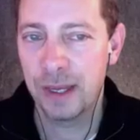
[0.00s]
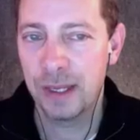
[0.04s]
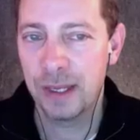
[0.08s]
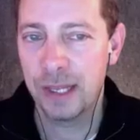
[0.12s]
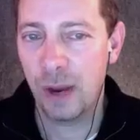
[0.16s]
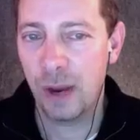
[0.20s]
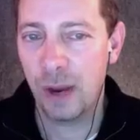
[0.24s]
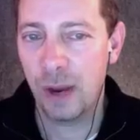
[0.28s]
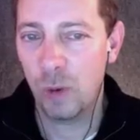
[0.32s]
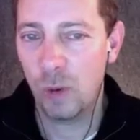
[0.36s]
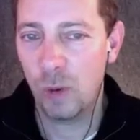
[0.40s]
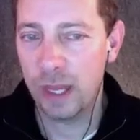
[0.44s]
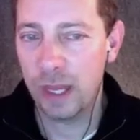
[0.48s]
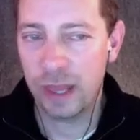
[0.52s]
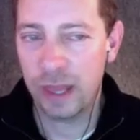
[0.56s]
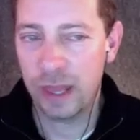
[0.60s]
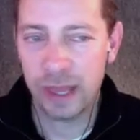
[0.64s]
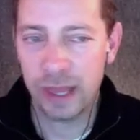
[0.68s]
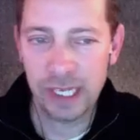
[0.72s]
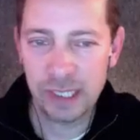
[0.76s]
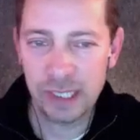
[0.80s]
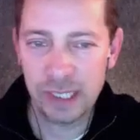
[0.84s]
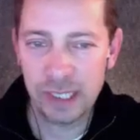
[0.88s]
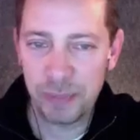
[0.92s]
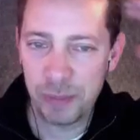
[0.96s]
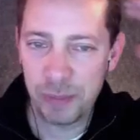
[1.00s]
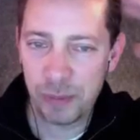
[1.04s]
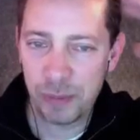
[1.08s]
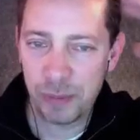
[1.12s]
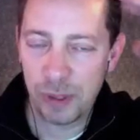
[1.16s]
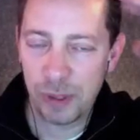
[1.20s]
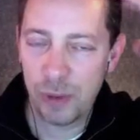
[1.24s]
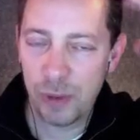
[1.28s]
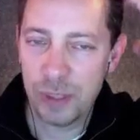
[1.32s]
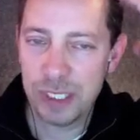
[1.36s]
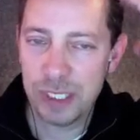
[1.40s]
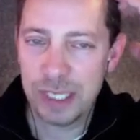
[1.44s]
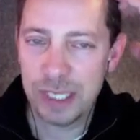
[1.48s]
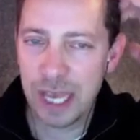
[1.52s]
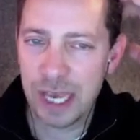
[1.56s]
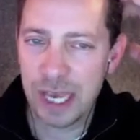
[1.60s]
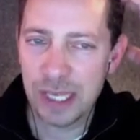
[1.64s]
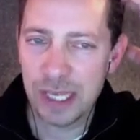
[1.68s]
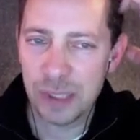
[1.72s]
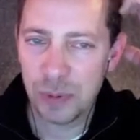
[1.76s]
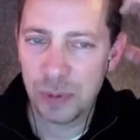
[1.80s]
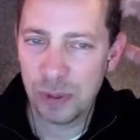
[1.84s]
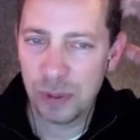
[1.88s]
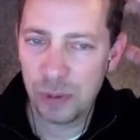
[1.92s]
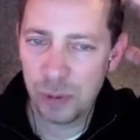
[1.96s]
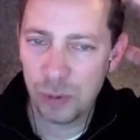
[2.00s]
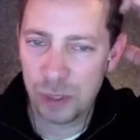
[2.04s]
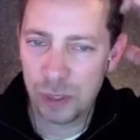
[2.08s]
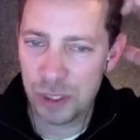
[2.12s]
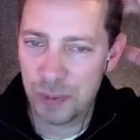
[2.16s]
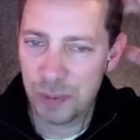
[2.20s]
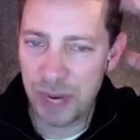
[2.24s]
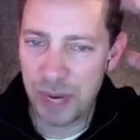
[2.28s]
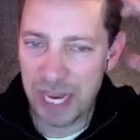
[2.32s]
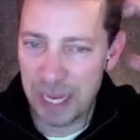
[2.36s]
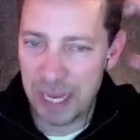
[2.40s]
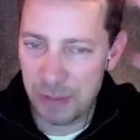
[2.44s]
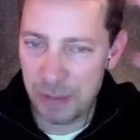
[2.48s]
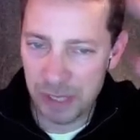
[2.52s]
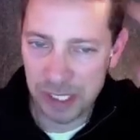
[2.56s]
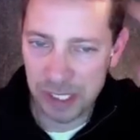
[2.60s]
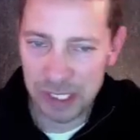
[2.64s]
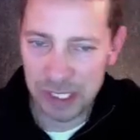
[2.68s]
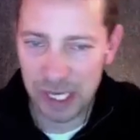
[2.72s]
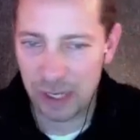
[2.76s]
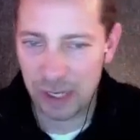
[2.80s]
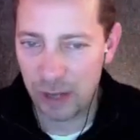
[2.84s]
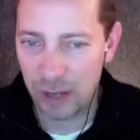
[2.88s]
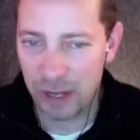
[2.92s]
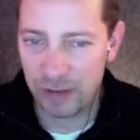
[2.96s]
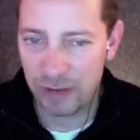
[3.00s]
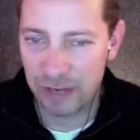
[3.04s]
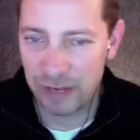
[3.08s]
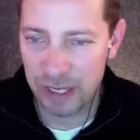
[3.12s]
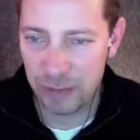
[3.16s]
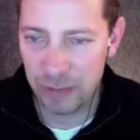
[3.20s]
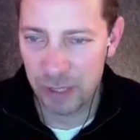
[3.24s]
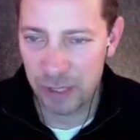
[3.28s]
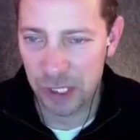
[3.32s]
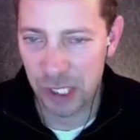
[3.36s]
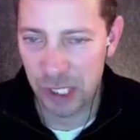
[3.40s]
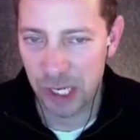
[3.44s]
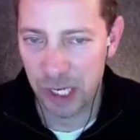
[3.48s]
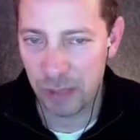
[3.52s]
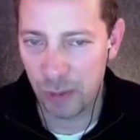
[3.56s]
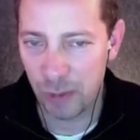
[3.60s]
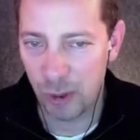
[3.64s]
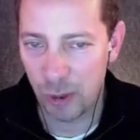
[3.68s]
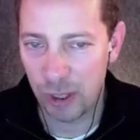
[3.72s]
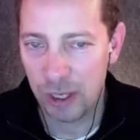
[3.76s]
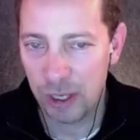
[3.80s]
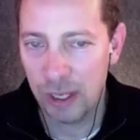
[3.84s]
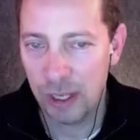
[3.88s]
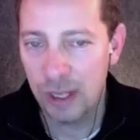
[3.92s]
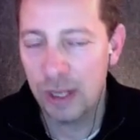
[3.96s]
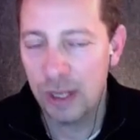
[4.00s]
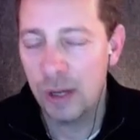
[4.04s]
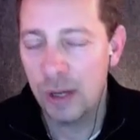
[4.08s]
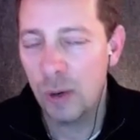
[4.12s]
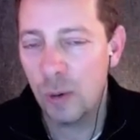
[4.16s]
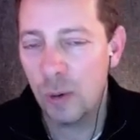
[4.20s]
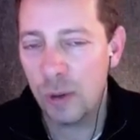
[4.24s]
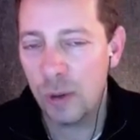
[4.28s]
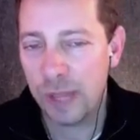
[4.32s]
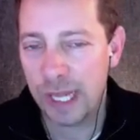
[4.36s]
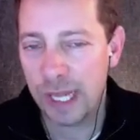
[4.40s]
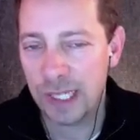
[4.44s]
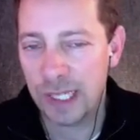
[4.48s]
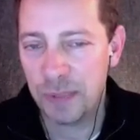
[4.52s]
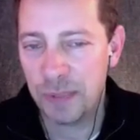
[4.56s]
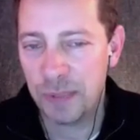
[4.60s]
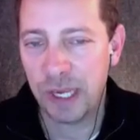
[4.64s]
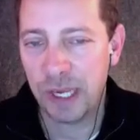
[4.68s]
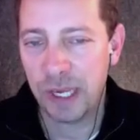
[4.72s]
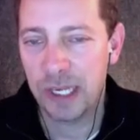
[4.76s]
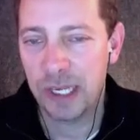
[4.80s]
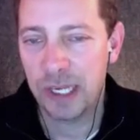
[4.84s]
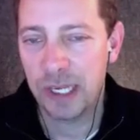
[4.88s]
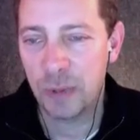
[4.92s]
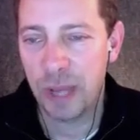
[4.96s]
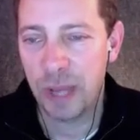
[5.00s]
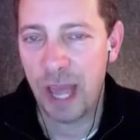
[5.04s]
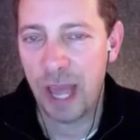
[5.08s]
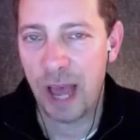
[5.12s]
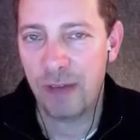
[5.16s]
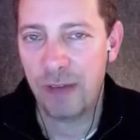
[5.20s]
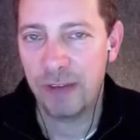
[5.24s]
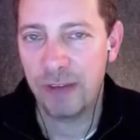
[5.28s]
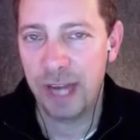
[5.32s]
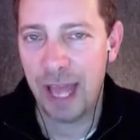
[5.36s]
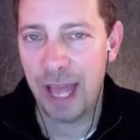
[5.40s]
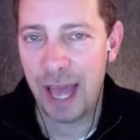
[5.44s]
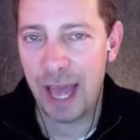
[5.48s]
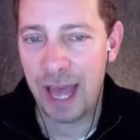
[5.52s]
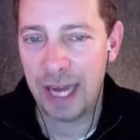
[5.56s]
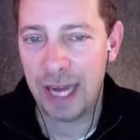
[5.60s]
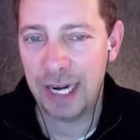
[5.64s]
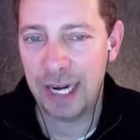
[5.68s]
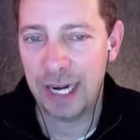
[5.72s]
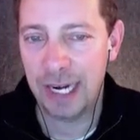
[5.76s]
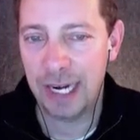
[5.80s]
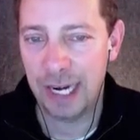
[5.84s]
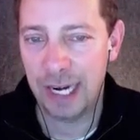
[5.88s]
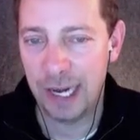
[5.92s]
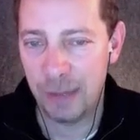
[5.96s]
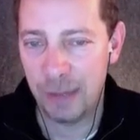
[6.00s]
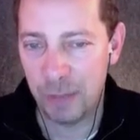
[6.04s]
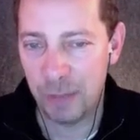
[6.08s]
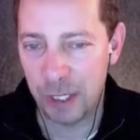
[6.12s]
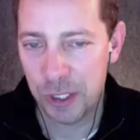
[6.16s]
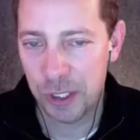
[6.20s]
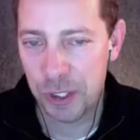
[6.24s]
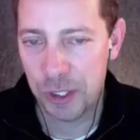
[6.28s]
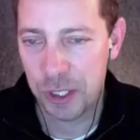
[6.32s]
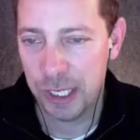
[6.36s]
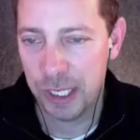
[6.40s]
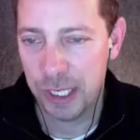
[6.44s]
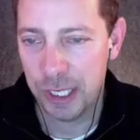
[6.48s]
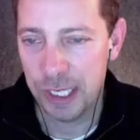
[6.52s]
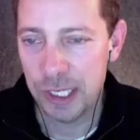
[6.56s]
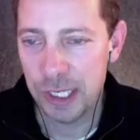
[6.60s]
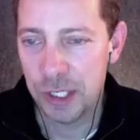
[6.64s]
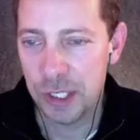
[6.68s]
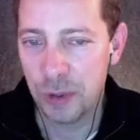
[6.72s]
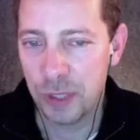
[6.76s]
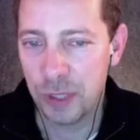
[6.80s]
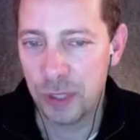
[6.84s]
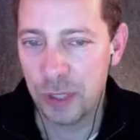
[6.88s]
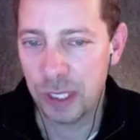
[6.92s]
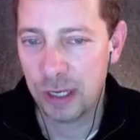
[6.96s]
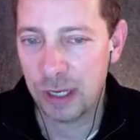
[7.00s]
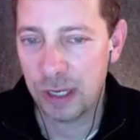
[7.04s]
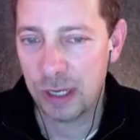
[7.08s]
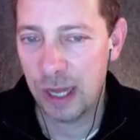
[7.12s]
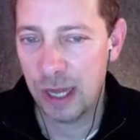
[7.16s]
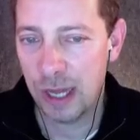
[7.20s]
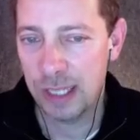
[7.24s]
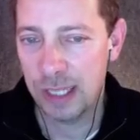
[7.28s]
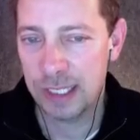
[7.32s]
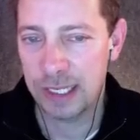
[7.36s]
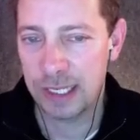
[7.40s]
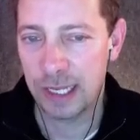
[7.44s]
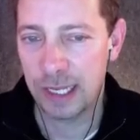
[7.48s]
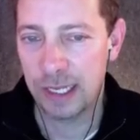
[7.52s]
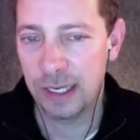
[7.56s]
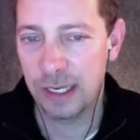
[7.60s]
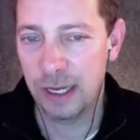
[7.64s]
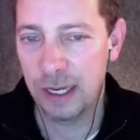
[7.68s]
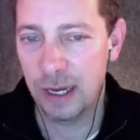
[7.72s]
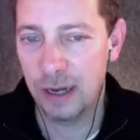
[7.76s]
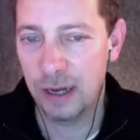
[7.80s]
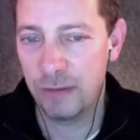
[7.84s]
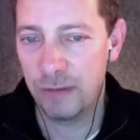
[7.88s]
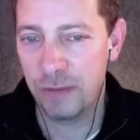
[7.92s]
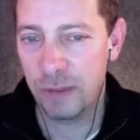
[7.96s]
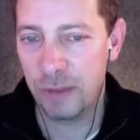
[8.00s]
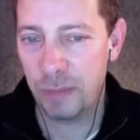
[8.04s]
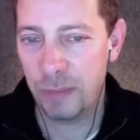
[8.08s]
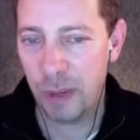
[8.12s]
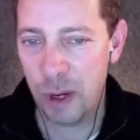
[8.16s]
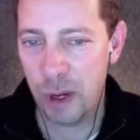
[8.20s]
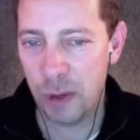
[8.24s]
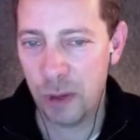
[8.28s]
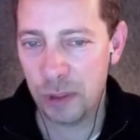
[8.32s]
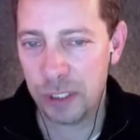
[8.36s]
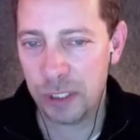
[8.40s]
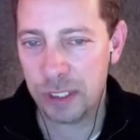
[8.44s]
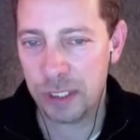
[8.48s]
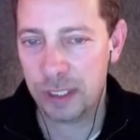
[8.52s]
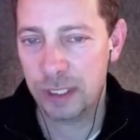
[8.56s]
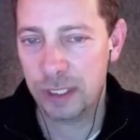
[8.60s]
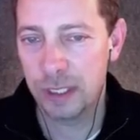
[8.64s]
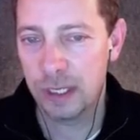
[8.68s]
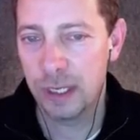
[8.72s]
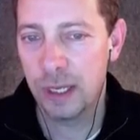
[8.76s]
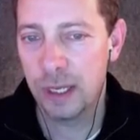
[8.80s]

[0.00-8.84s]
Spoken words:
Now, one of the things people always say is, well, where's my image? I don't have an image anymore. Well, that's because we haven't added an image into the content of the post.